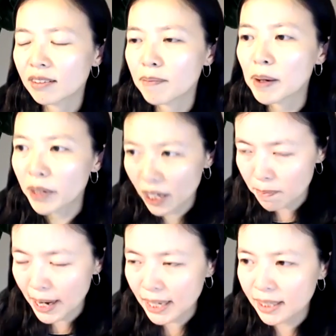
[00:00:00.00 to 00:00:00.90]
memory
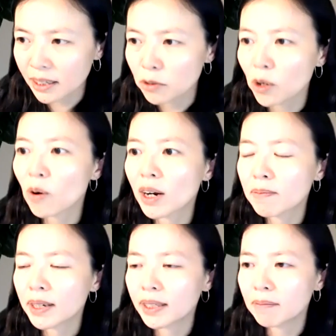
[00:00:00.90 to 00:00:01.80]
capacity
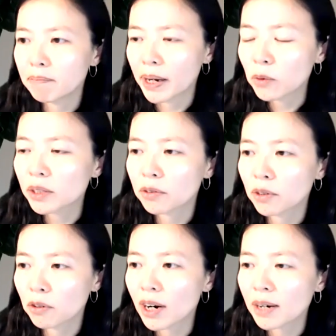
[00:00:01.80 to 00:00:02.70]
requirement and bandwidth
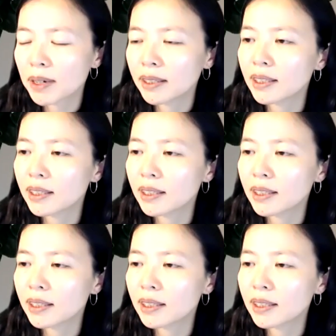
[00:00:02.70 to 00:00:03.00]
requirement